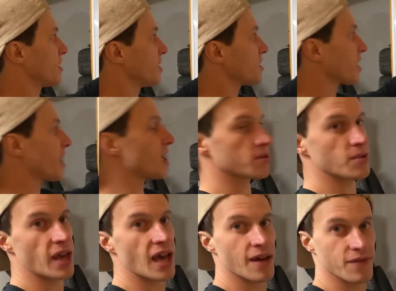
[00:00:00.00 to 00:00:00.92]
In this case,
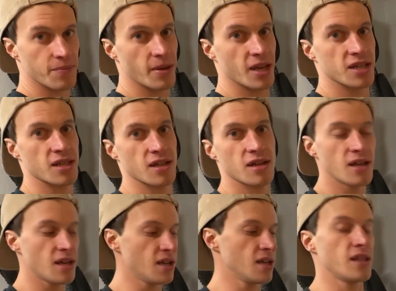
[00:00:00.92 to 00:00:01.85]
we have a piston
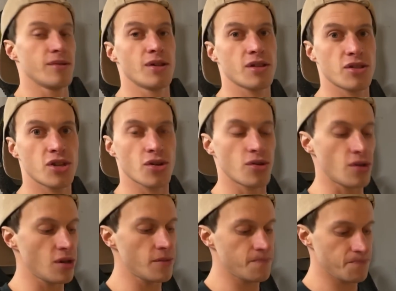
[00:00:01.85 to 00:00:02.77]
that will
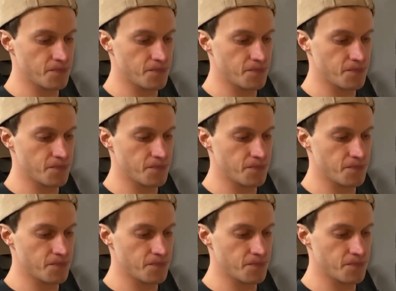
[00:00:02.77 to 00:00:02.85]
control